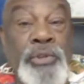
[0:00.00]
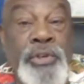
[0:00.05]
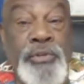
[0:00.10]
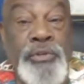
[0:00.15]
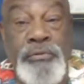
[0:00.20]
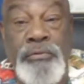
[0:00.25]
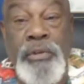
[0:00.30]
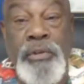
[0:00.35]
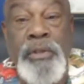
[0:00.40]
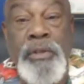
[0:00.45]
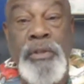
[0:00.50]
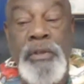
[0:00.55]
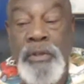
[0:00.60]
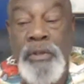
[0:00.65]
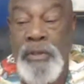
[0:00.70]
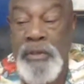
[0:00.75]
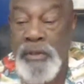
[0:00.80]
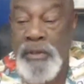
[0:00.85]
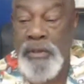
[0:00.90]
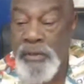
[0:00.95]
You're
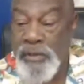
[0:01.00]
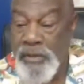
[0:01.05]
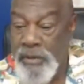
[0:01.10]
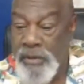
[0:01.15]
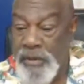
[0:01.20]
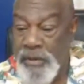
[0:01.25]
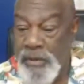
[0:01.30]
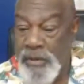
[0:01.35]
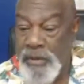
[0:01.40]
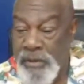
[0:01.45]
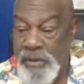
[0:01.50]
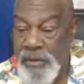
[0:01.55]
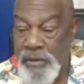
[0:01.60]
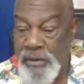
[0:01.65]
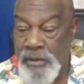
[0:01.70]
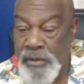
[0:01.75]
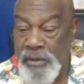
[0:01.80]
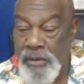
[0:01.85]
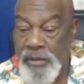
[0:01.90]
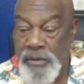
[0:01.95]
blocked.
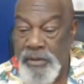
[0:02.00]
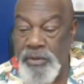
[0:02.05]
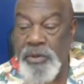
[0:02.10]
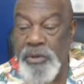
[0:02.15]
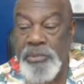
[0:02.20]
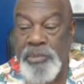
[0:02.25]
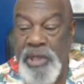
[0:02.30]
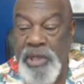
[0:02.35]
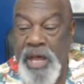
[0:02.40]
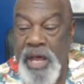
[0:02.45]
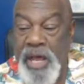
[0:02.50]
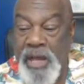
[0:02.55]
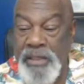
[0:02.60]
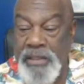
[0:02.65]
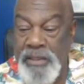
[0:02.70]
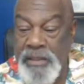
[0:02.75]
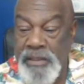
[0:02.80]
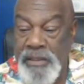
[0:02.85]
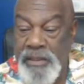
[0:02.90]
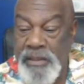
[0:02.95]
Fuck you
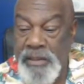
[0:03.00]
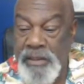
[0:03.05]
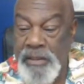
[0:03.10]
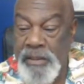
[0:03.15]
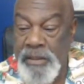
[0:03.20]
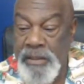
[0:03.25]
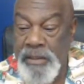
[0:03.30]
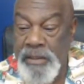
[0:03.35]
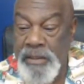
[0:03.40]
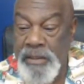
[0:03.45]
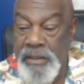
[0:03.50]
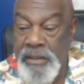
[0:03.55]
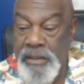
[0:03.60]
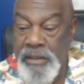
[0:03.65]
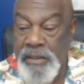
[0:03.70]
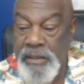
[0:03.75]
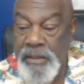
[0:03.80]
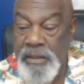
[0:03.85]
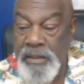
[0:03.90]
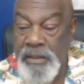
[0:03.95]
in your
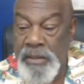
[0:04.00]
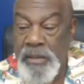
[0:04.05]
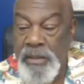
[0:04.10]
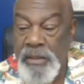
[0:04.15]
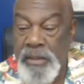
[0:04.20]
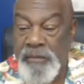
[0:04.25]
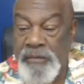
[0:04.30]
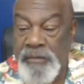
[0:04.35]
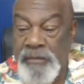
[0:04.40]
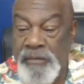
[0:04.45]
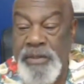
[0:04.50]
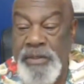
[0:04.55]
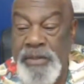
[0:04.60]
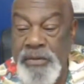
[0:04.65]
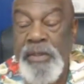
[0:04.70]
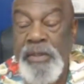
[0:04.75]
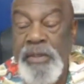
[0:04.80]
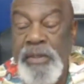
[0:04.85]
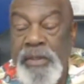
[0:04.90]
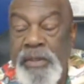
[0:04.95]
comment.
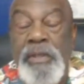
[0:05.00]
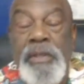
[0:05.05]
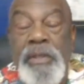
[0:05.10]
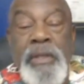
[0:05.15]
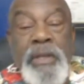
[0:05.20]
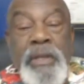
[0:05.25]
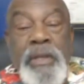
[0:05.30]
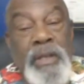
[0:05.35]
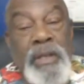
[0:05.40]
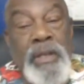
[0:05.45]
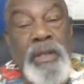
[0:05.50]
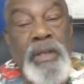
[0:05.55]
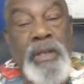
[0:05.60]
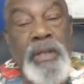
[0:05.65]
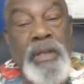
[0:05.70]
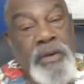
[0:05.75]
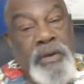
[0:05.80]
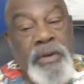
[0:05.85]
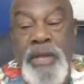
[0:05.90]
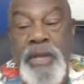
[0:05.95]
How you like that?
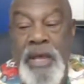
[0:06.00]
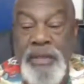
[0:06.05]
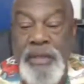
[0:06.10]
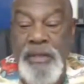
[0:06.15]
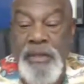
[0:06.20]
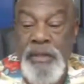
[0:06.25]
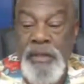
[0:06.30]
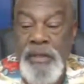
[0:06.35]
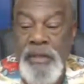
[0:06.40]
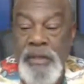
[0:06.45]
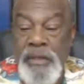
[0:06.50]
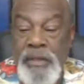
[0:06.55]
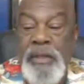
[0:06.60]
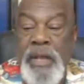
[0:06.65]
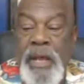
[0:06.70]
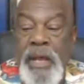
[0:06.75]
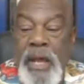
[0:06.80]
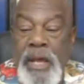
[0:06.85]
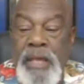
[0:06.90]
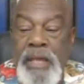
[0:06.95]

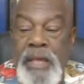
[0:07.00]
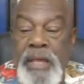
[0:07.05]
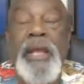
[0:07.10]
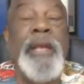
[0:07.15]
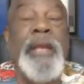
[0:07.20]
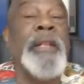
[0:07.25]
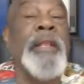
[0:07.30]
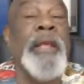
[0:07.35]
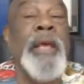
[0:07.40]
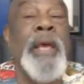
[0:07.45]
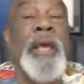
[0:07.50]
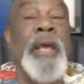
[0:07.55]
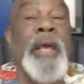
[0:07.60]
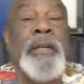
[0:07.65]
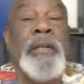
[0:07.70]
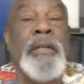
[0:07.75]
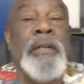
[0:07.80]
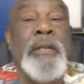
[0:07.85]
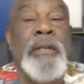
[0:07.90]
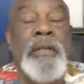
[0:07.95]
OEMP or whatever your
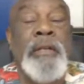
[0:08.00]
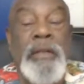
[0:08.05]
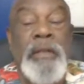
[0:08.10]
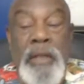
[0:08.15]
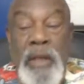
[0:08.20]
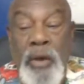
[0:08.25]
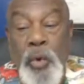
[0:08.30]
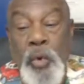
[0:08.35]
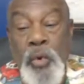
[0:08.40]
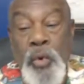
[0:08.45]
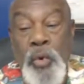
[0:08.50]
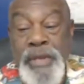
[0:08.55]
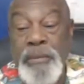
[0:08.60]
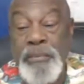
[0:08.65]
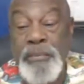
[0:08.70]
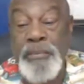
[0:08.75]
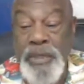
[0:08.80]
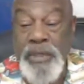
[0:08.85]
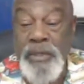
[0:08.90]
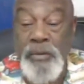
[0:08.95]
fucking name
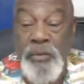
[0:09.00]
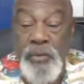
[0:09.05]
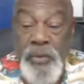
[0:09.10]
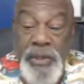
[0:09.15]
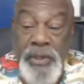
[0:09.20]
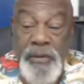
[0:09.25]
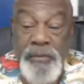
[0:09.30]
was.